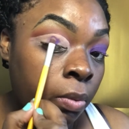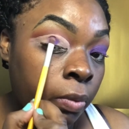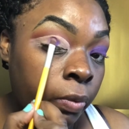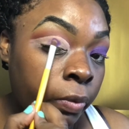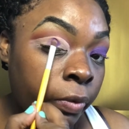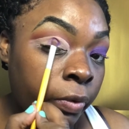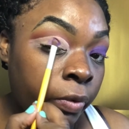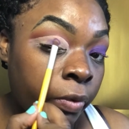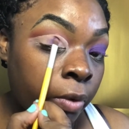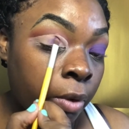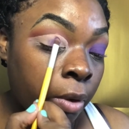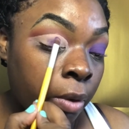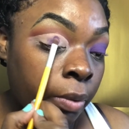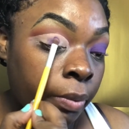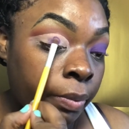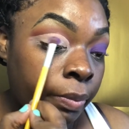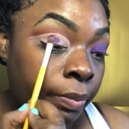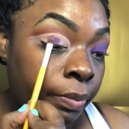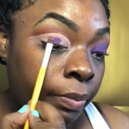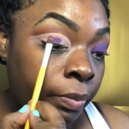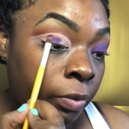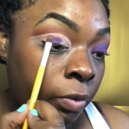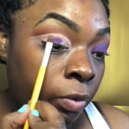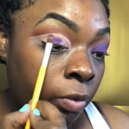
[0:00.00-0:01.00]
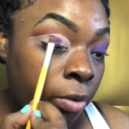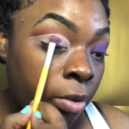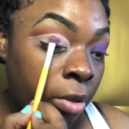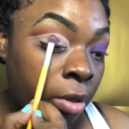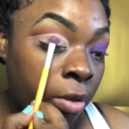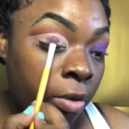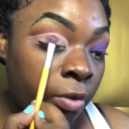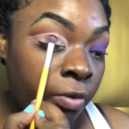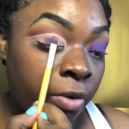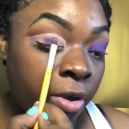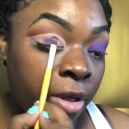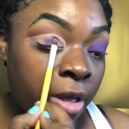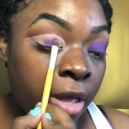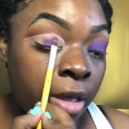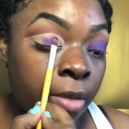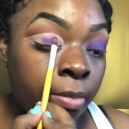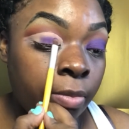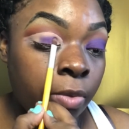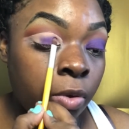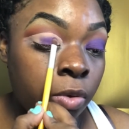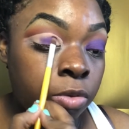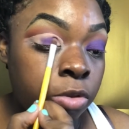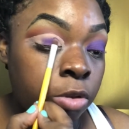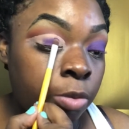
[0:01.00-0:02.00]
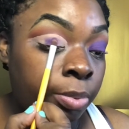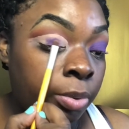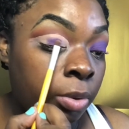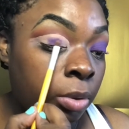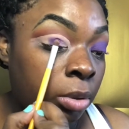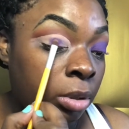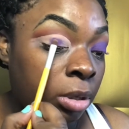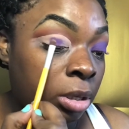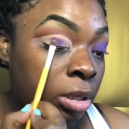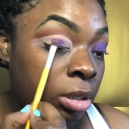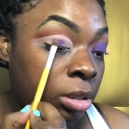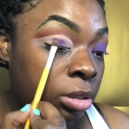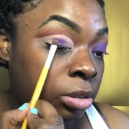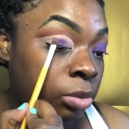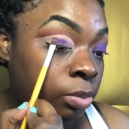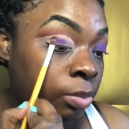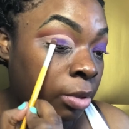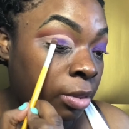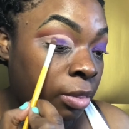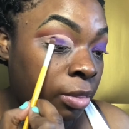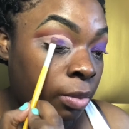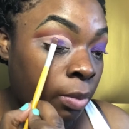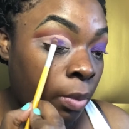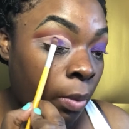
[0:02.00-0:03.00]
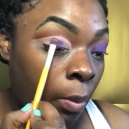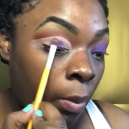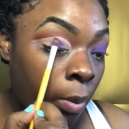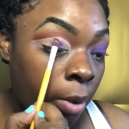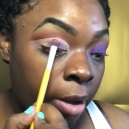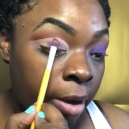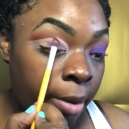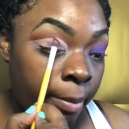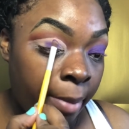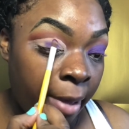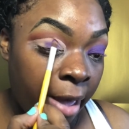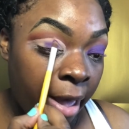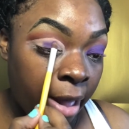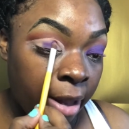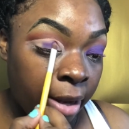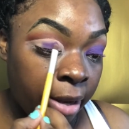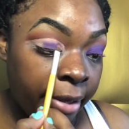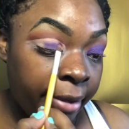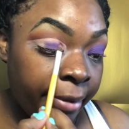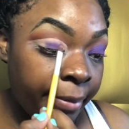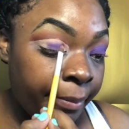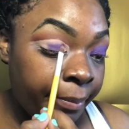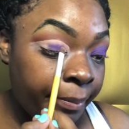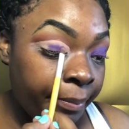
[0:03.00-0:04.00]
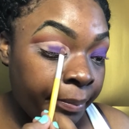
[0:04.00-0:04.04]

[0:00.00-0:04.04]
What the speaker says: So you can create multiple looks with one palette.